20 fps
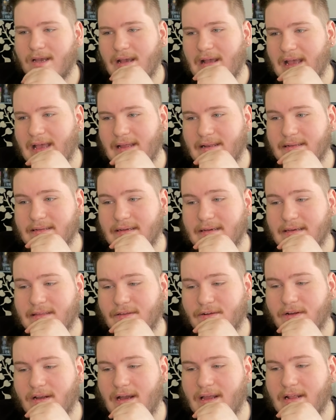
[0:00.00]
And uh,
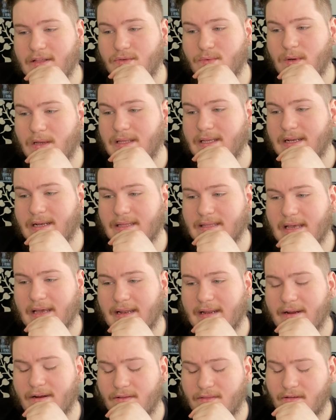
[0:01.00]
they're kind of dwelling on
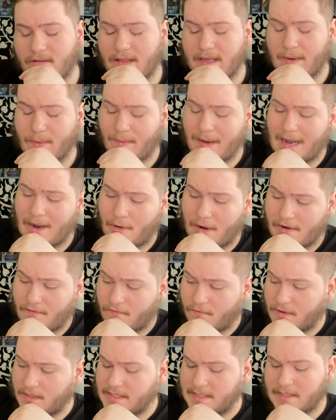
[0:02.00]
that here. They're like, wow, I
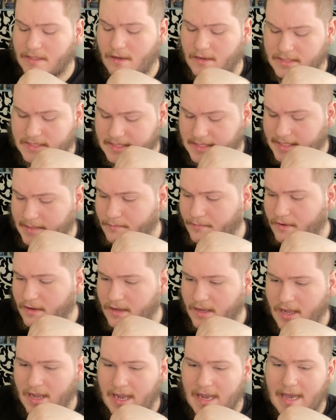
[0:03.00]
really lost
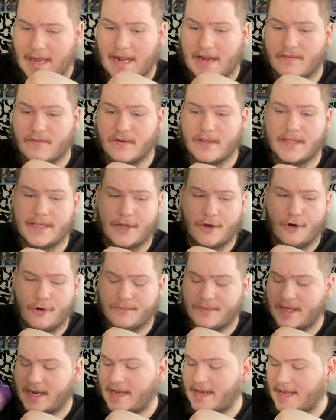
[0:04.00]
Libra. And I really
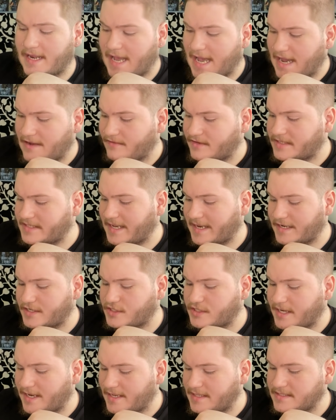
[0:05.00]
hope that I could have a second
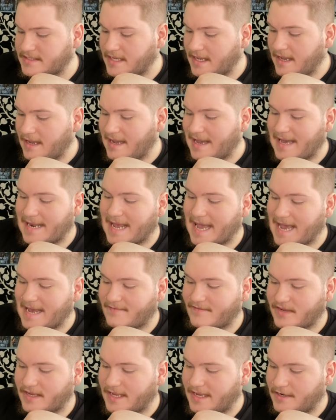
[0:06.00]
chance at
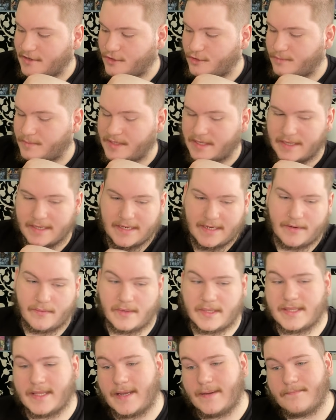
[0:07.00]
having a new beginning
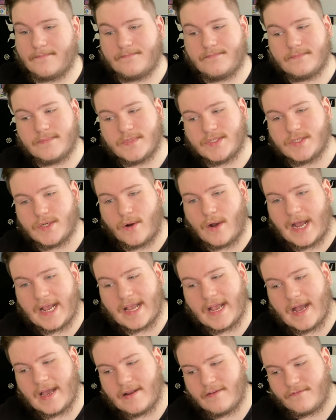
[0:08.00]
with them. So I
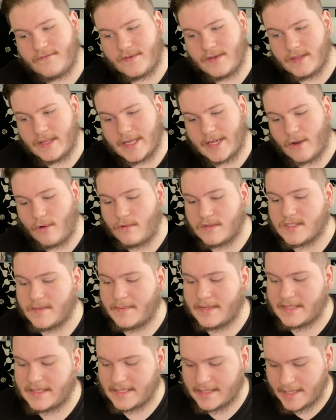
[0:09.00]
kind of feel like
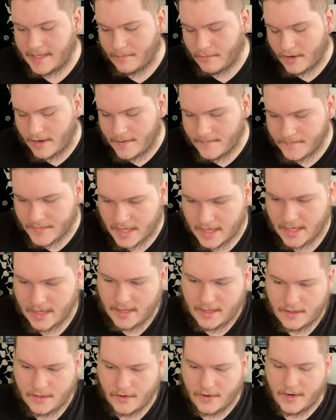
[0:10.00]
ultimately, Libra,
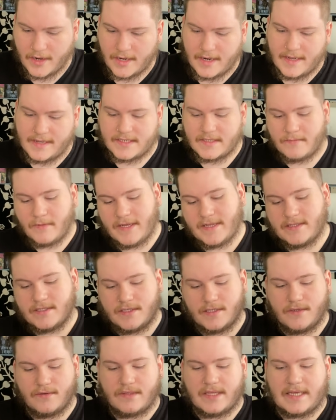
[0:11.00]
they're going to explain
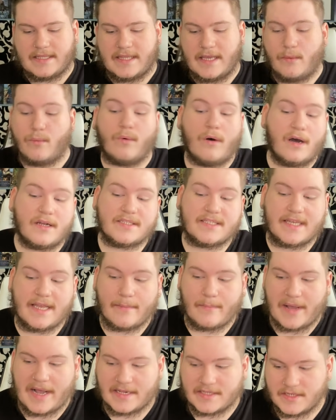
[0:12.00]
to you that they want to
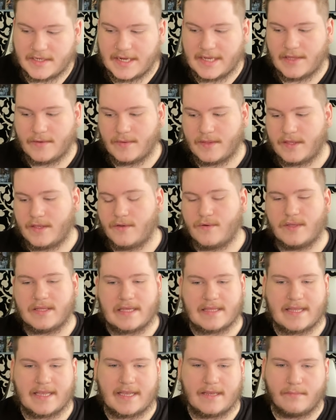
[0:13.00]
get back together with you and
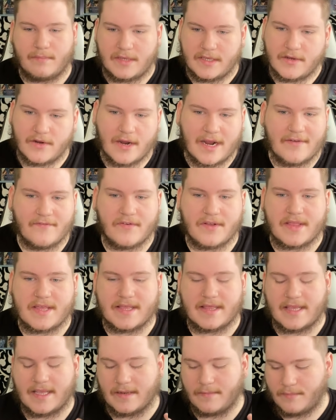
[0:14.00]
that they can be your
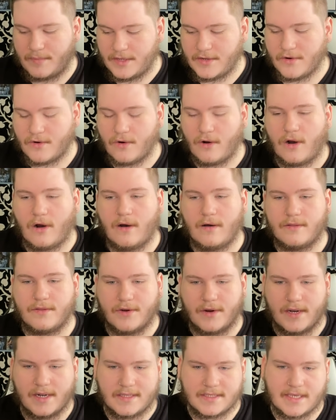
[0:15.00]
everything, they can be your all.
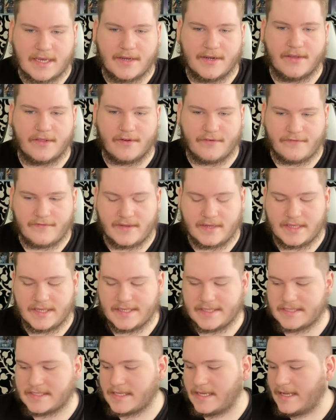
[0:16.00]
They're going to tell you their
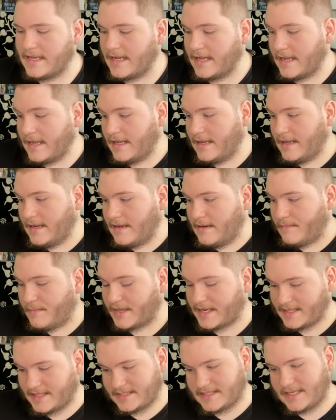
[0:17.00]
feelings.
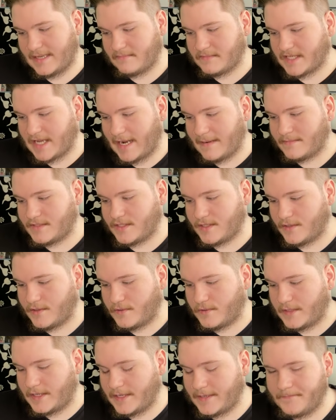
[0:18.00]
But at the same time
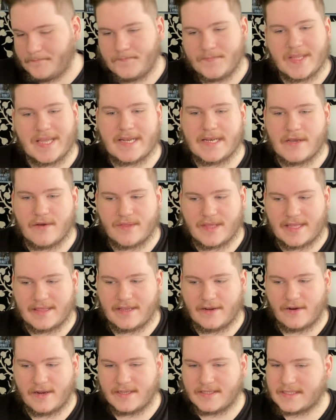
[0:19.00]
too, they know that
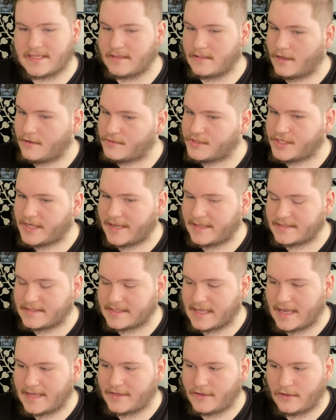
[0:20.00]
there is a low chance
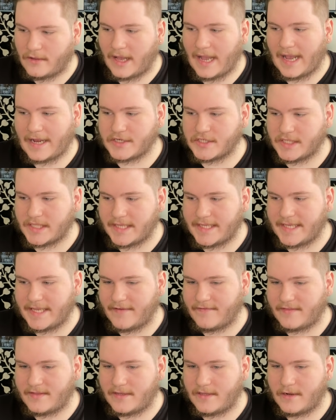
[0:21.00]
that you'll actually
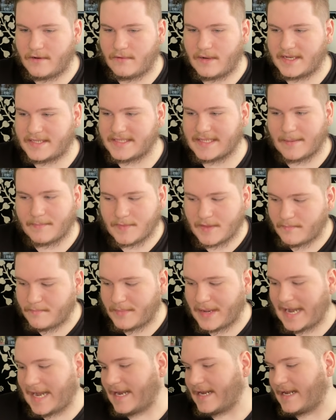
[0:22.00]
give, you know, accept them
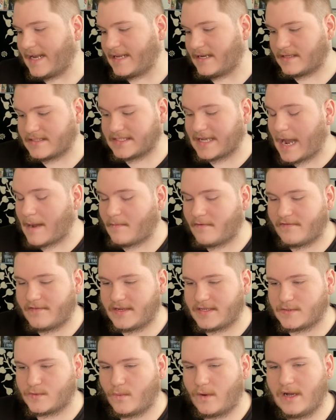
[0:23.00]
back. And on top of it
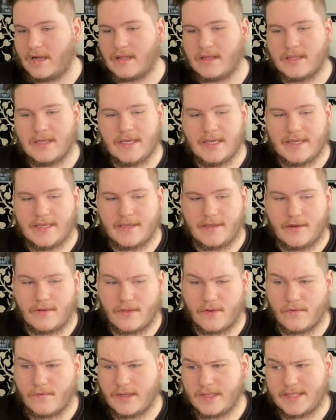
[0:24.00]
as well, you know,
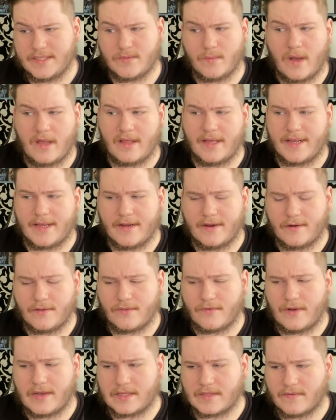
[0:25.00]
they're really dwelling here
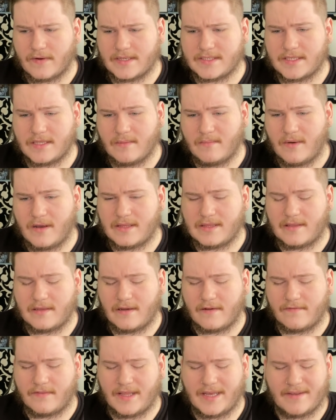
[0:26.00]
throughout the rest of the month
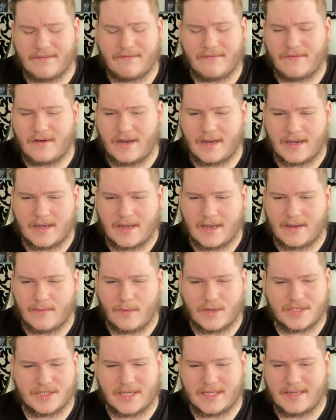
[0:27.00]
of like, fuck, I
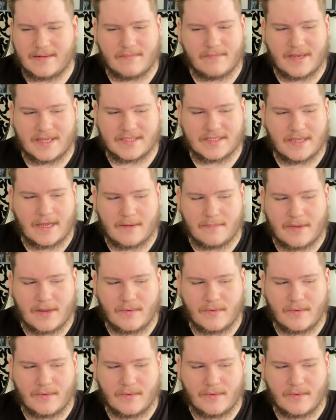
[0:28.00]
wish I didn't mess up.